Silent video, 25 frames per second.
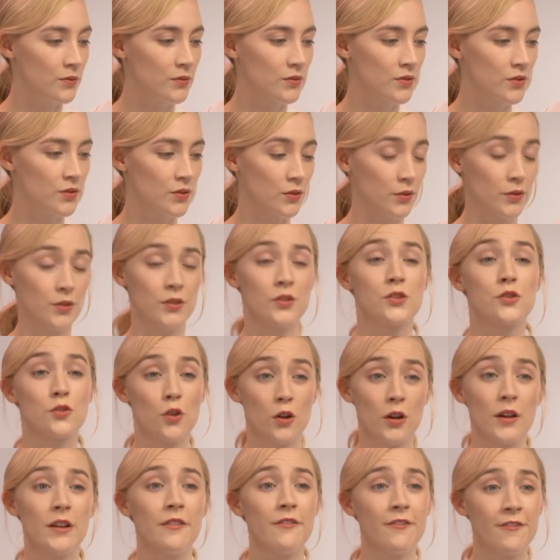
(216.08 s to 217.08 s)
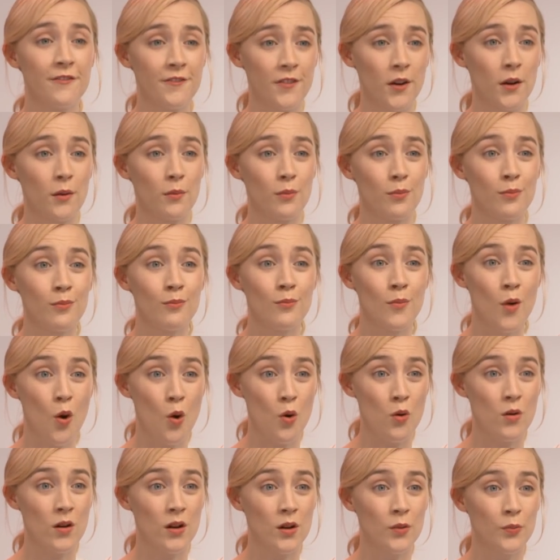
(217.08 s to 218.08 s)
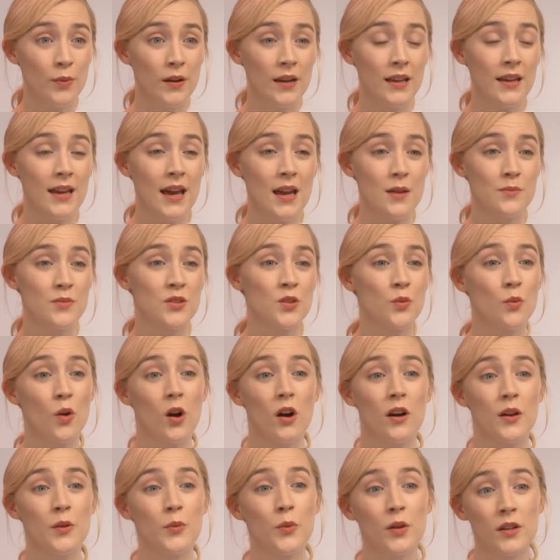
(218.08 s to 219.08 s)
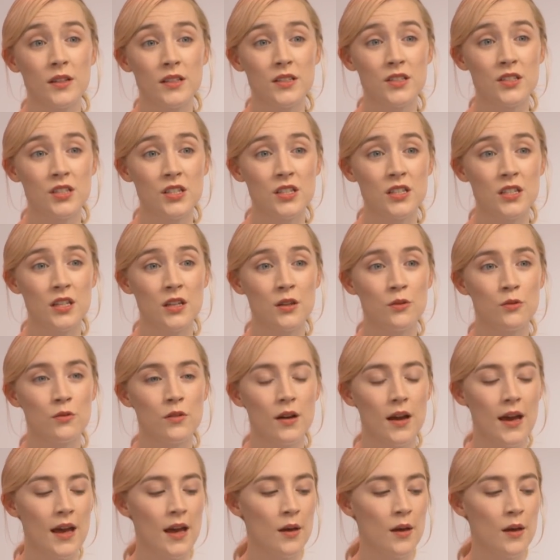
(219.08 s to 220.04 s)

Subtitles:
sort of strive for more when it came to what I wanted to do